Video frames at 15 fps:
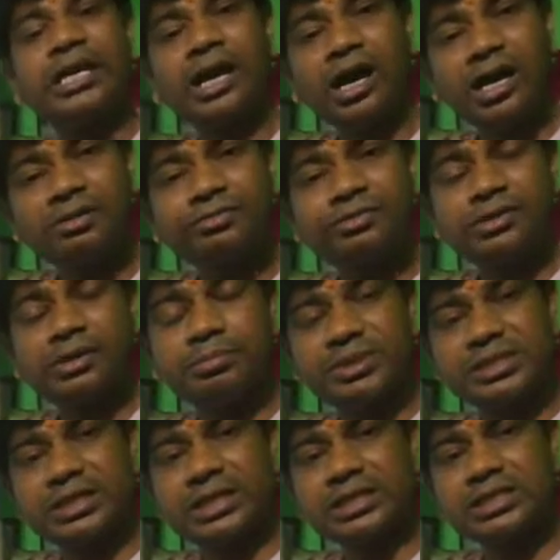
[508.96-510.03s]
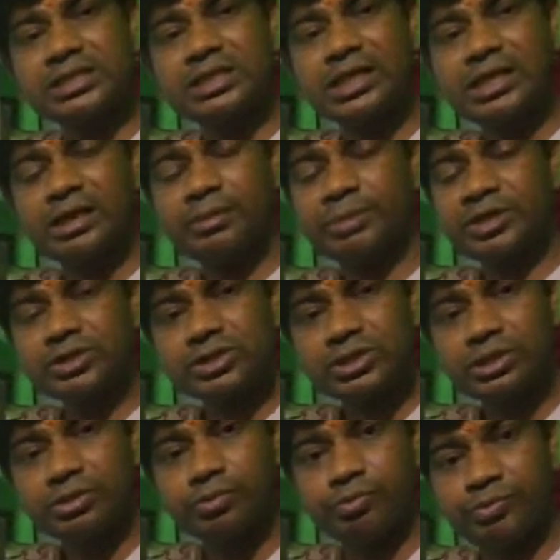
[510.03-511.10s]
hard for the business, because
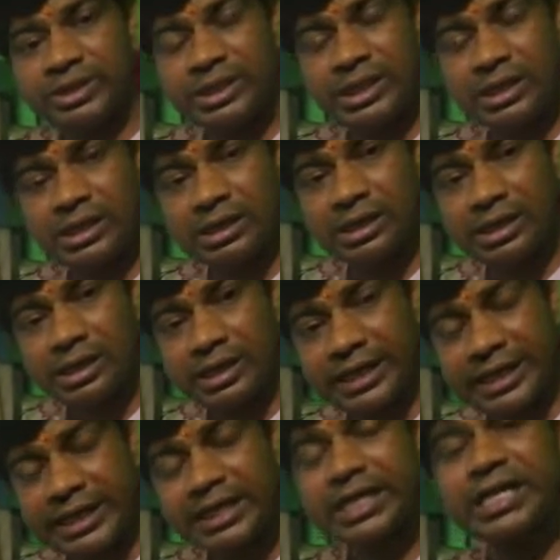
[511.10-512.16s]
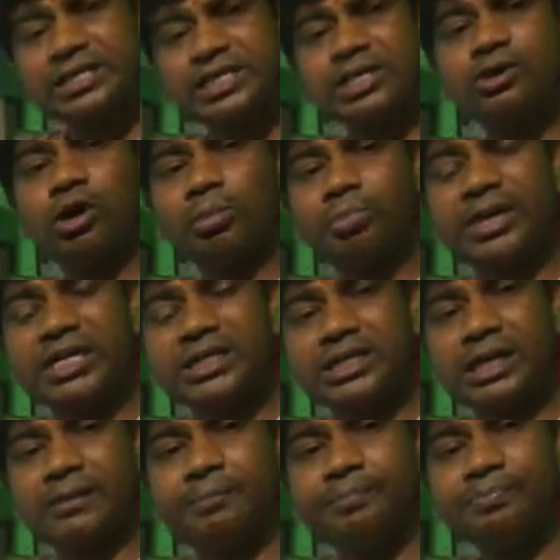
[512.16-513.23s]
with the increasing
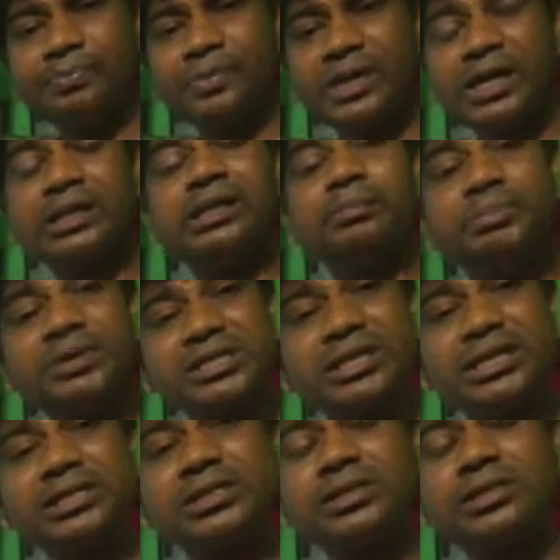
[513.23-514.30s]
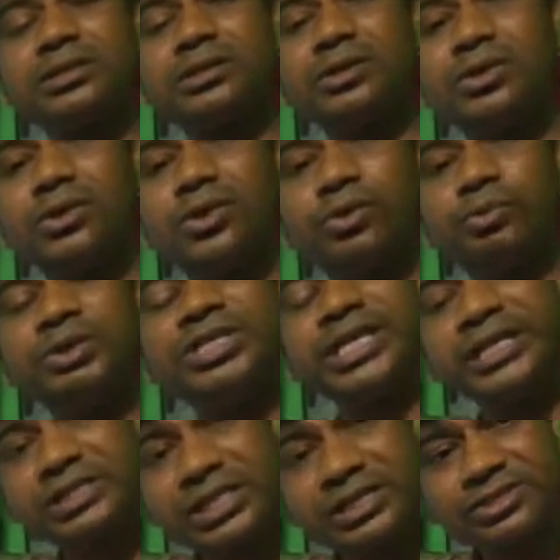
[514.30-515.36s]
competition, the business which
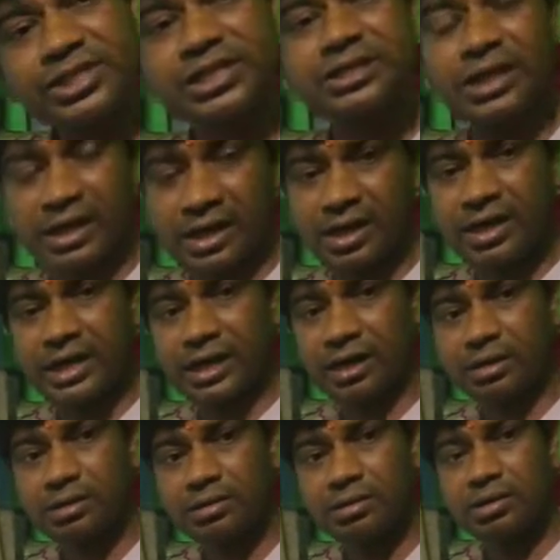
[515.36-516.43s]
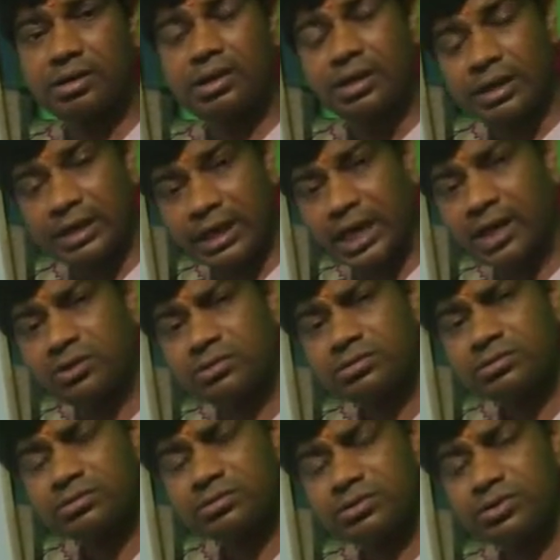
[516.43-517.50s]
existed earlier, now
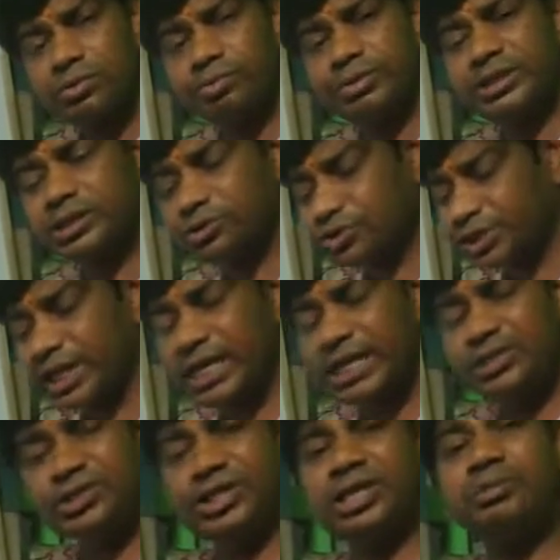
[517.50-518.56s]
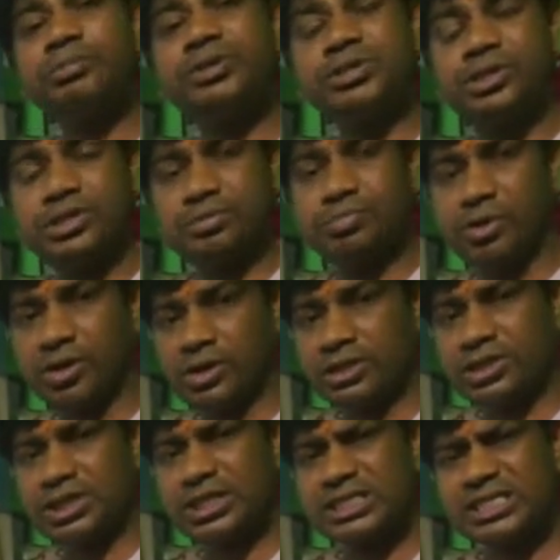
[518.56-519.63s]
with the change in business
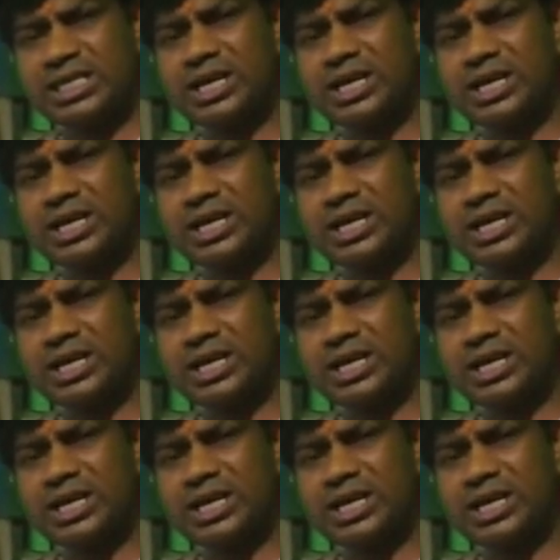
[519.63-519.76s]
policies